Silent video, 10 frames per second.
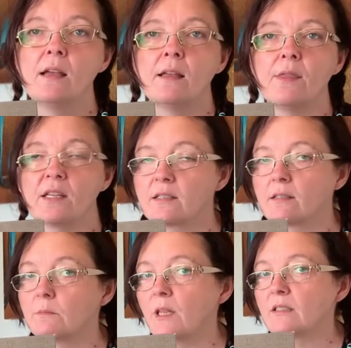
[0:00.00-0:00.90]

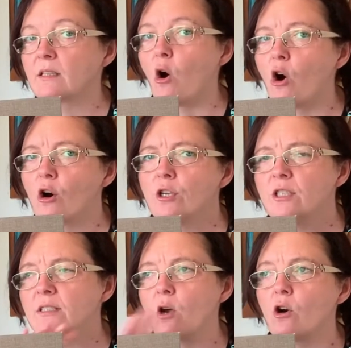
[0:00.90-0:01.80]
That's hard.
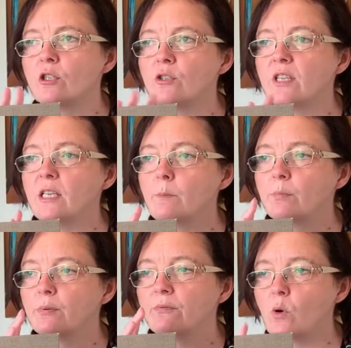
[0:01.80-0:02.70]
It's hard to keep
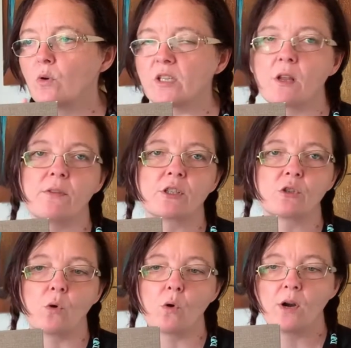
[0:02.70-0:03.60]
focus on the
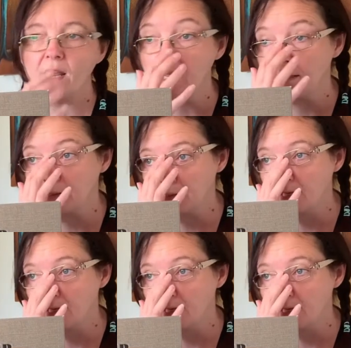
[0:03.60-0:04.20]
story and